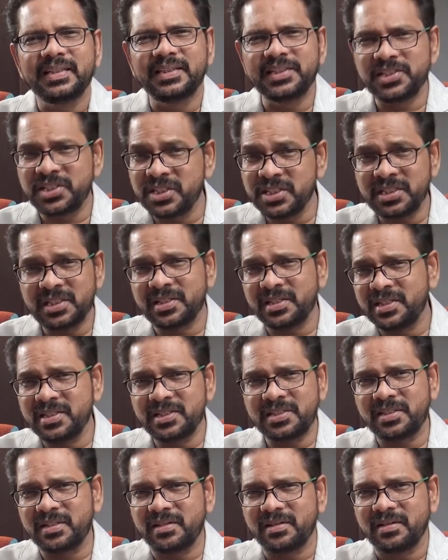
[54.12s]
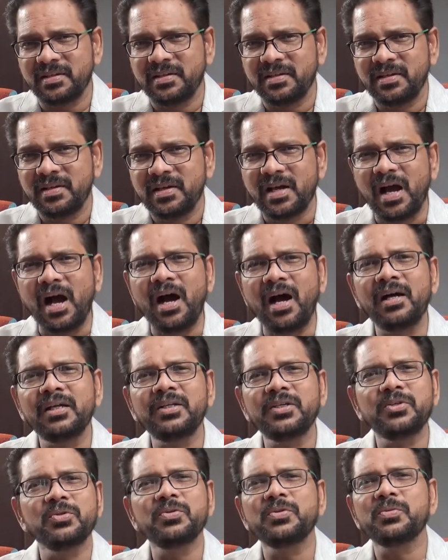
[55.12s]
This is the reason
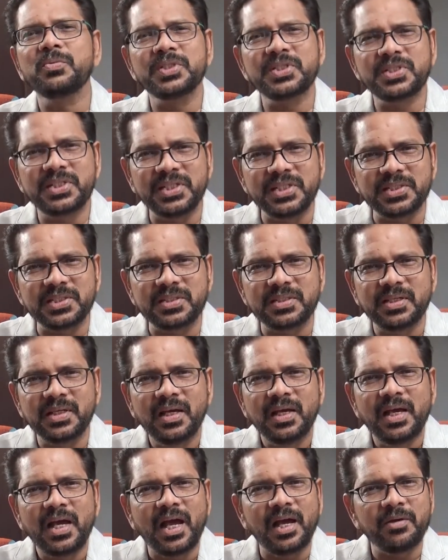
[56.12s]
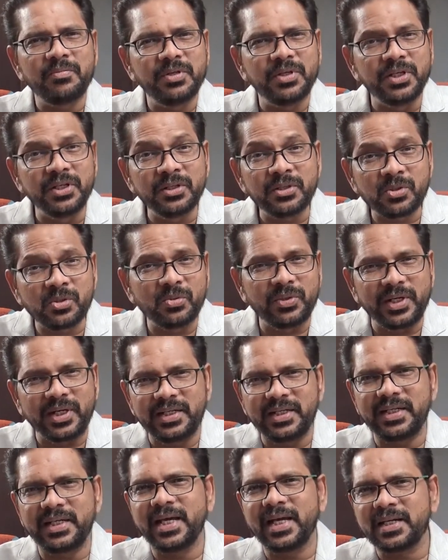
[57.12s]
all universities have
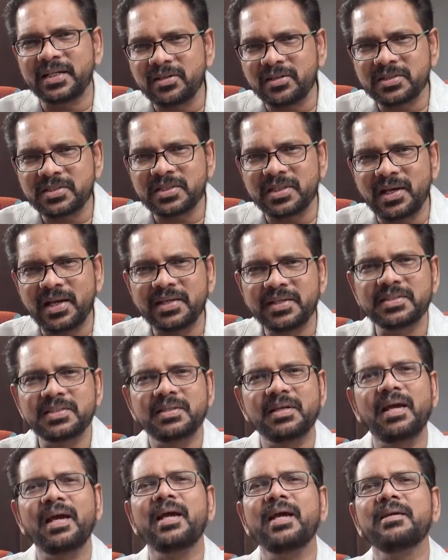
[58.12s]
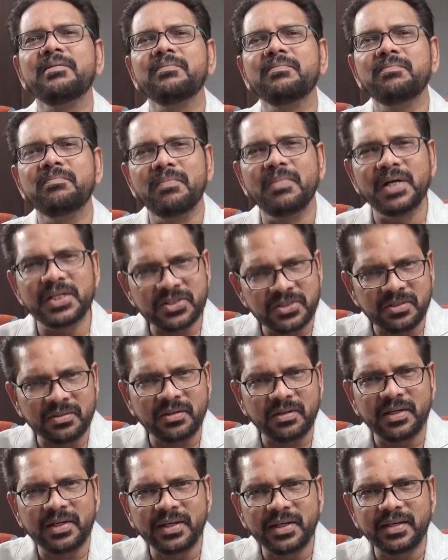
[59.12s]
included data science and machine
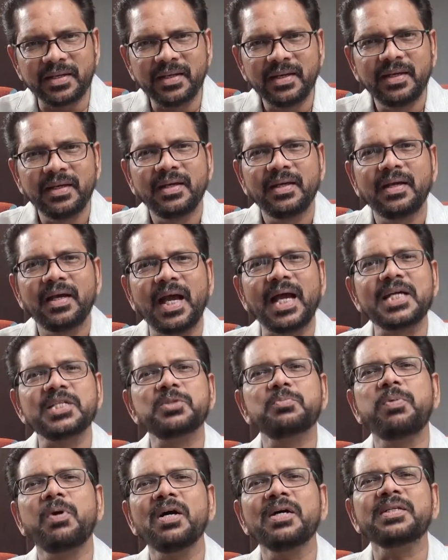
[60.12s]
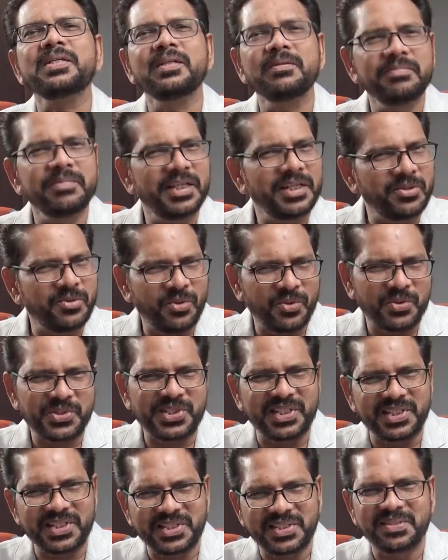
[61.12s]
learning as part of their
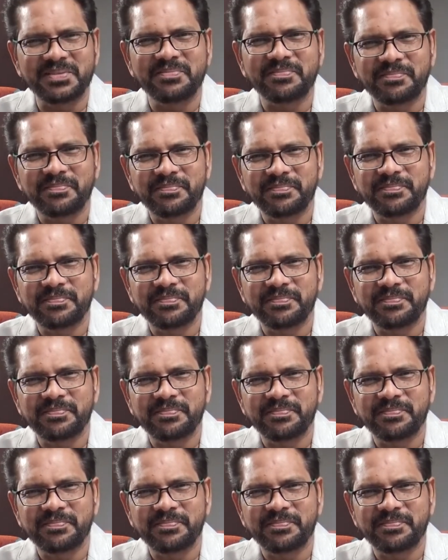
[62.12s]
courses.